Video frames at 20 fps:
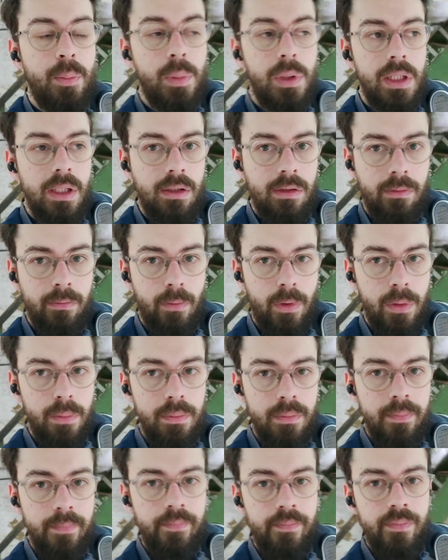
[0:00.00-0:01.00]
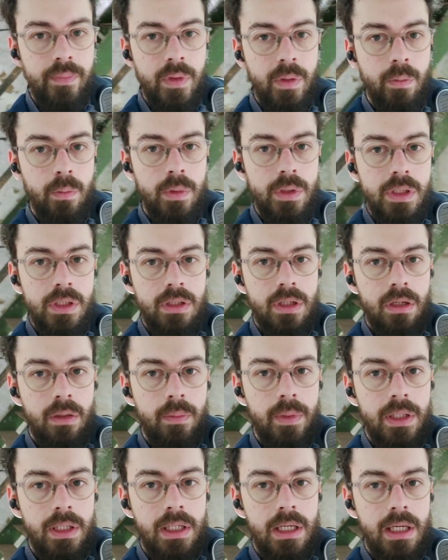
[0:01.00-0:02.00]
plant room, which is going to
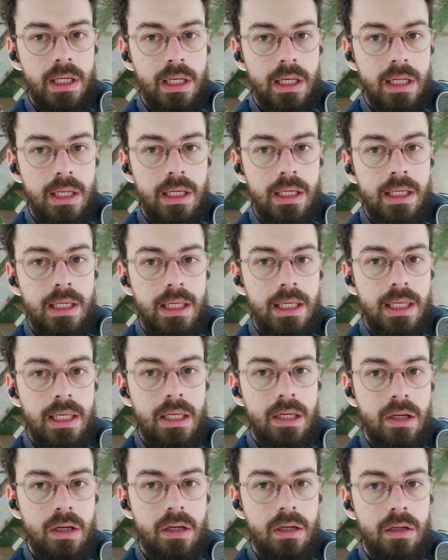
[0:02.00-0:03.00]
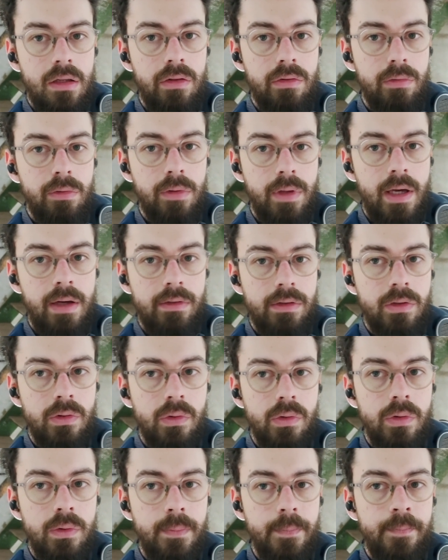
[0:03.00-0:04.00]
be in here through that
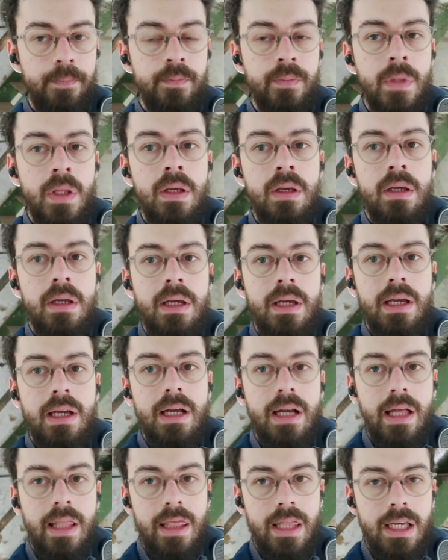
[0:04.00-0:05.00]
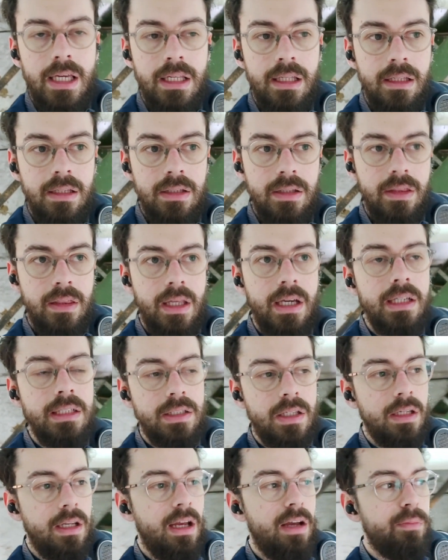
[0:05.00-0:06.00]
door. And then that is
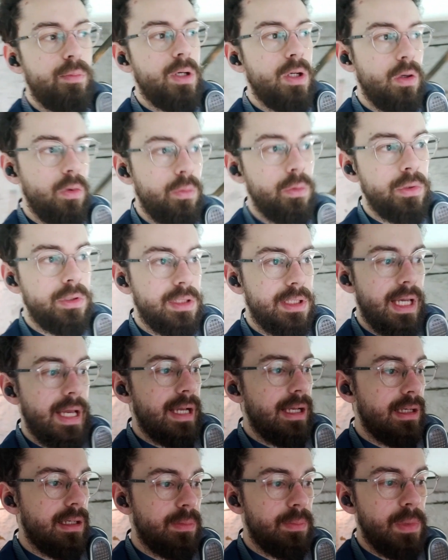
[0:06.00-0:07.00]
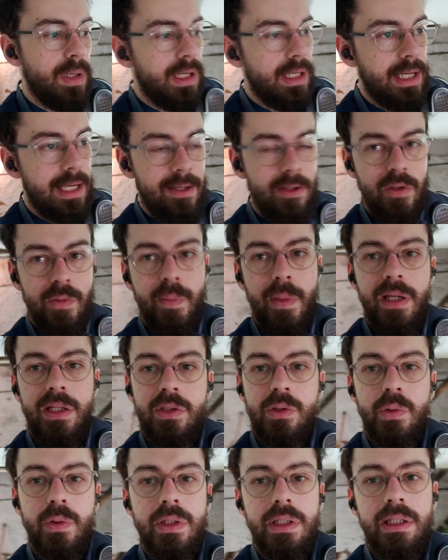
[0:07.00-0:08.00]
going to have my hot water tank, my house
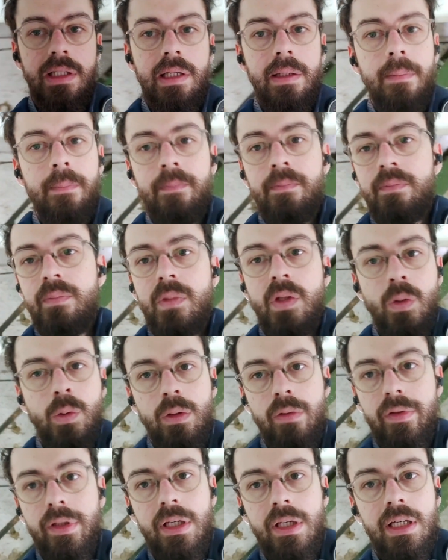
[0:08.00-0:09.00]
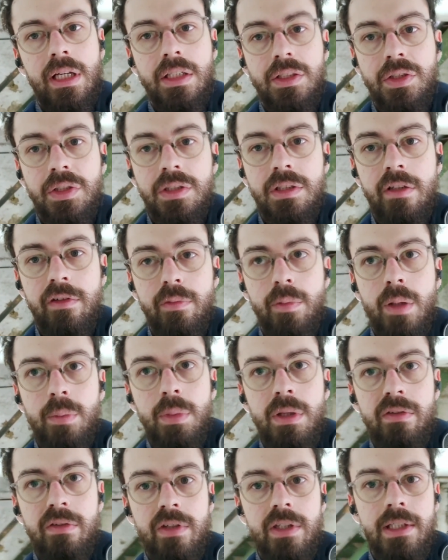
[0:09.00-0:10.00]
battery, all of the connection stuff, my
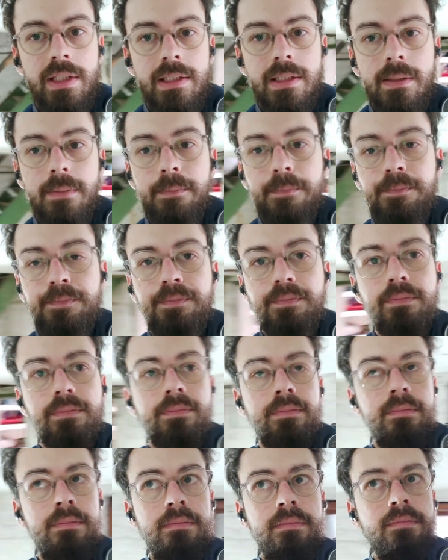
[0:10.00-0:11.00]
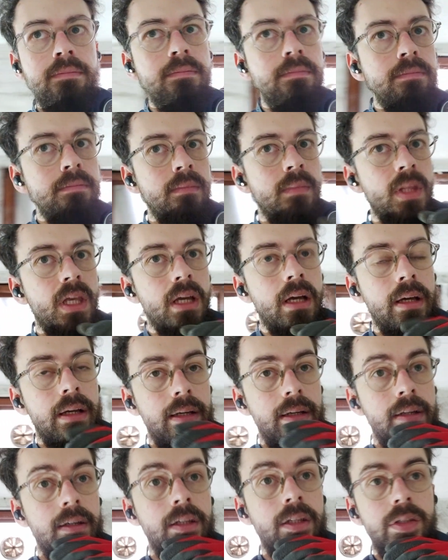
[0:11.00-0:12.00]
PVs,
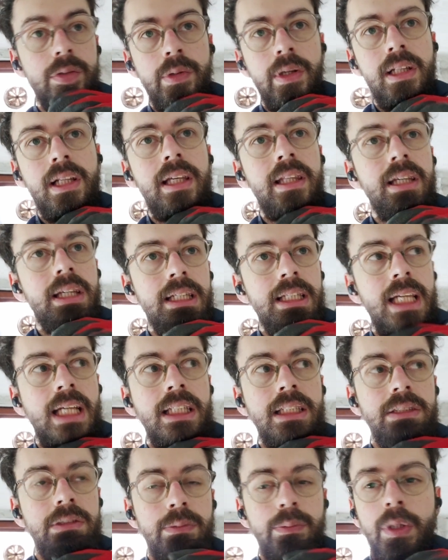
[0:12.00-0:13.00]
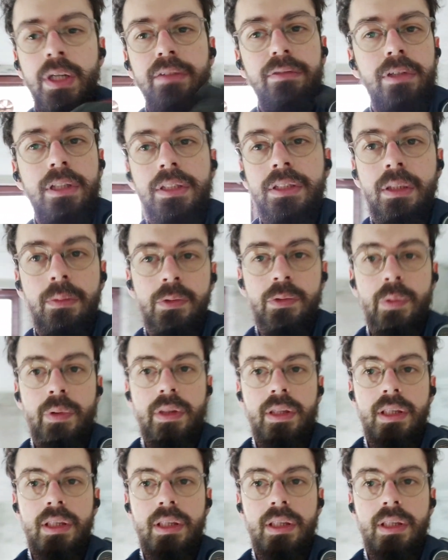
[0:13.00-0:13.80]
and as well like the condenser and whatever else comes with